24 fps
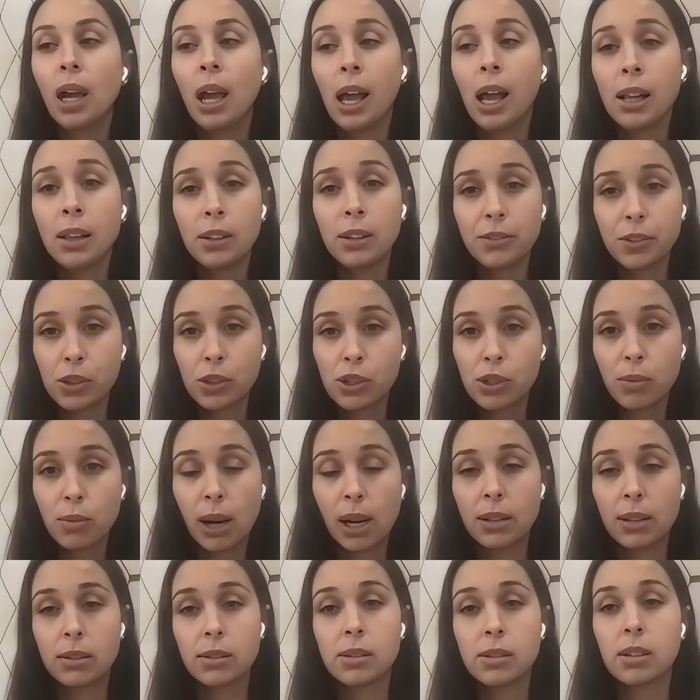I love their
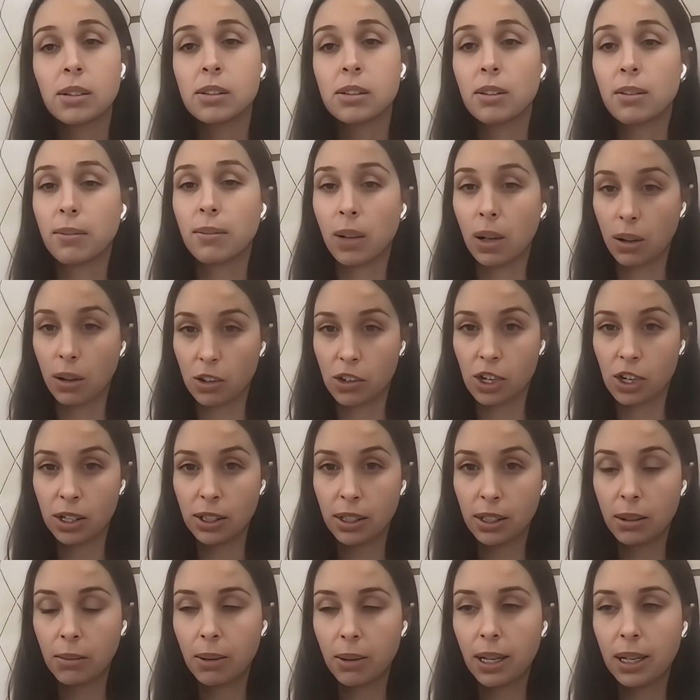swaddles because they're very
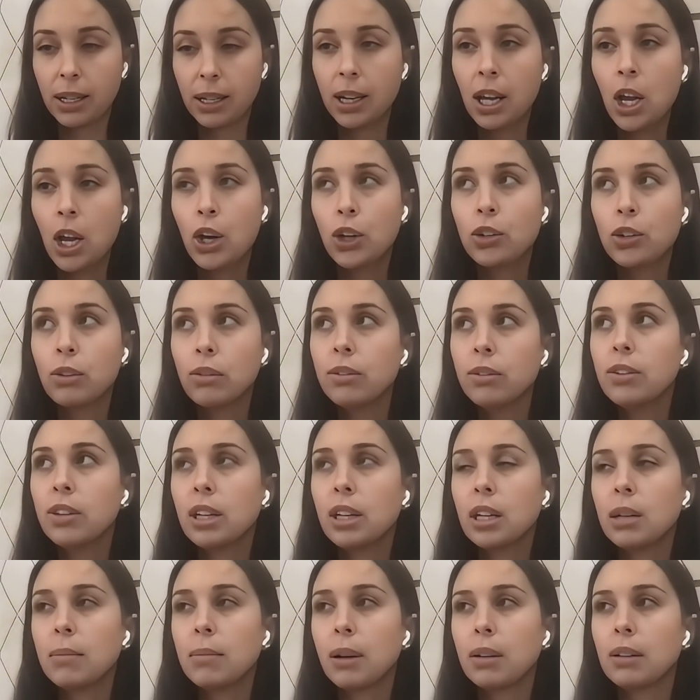gently weighted. Don't
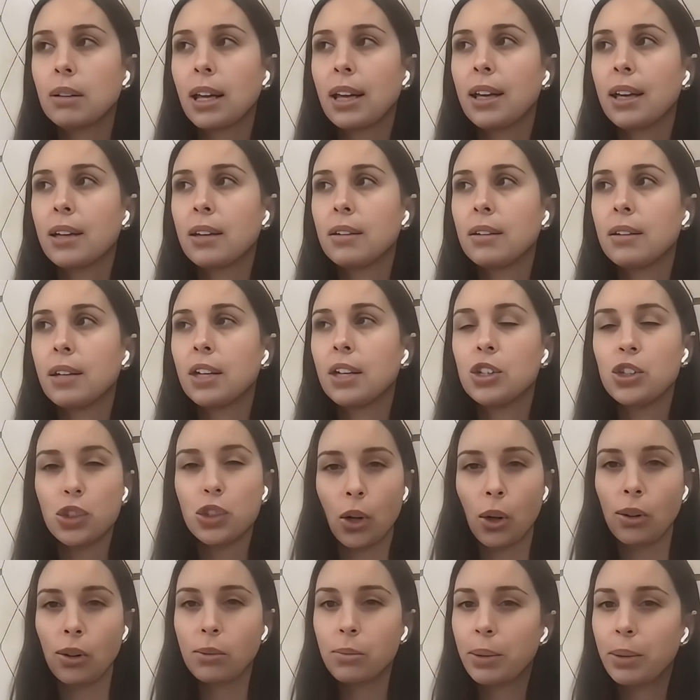think about like an
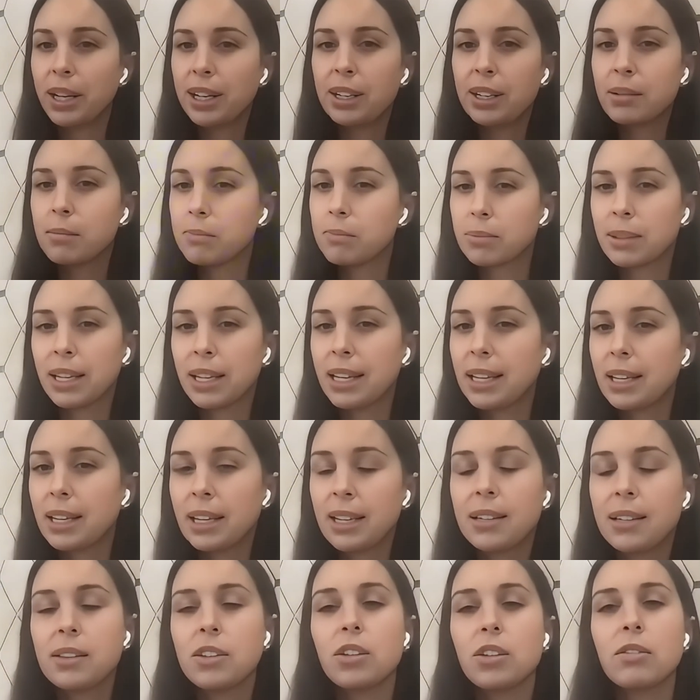adult weighted
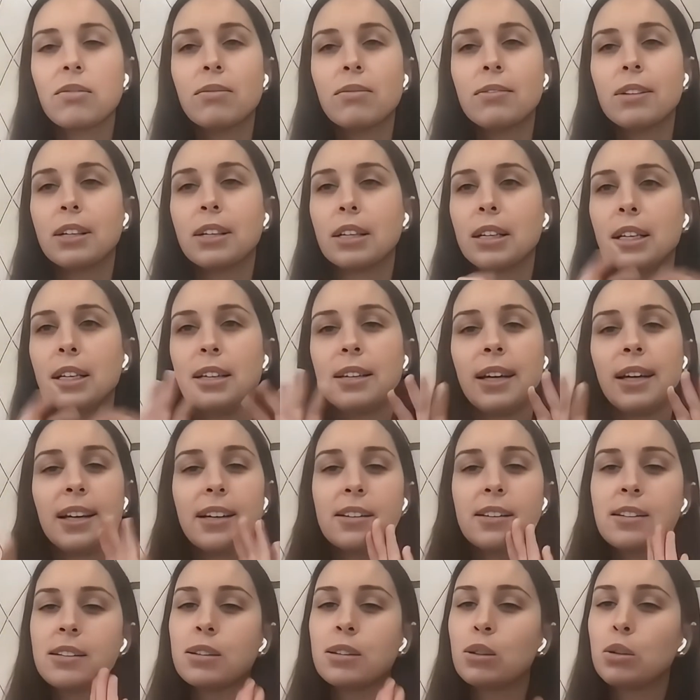blanket. They're really like
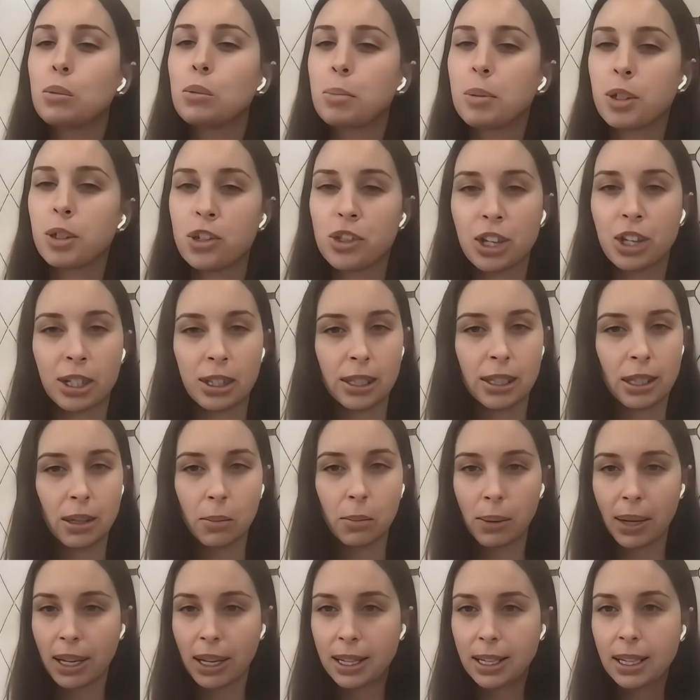super gently
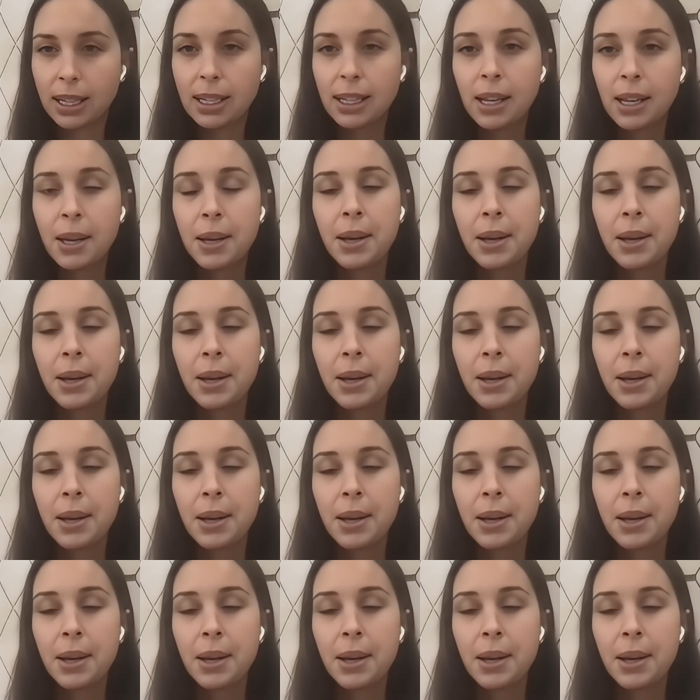weighted.